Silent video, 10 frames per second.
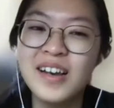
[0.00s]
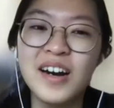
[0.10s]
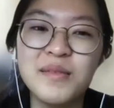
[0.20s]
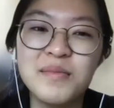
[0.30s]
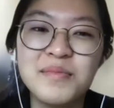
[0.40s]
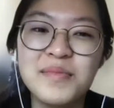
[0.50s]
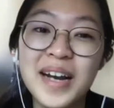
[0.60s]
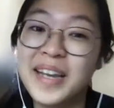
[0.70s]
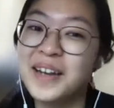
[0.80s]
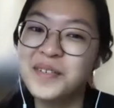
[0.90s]
Um,
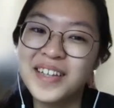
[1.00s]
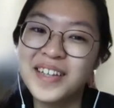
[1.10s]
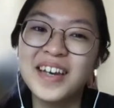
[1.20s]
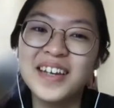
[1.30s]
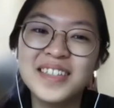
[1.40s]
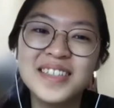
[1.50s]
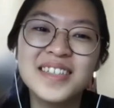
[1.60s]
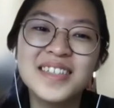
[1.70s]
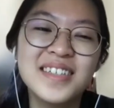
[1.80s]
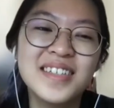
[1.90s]
I can only guess.
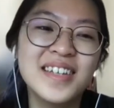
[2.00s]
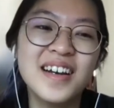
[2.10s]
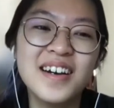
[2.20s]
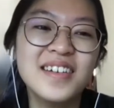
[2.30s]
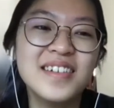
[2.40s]
Yeah.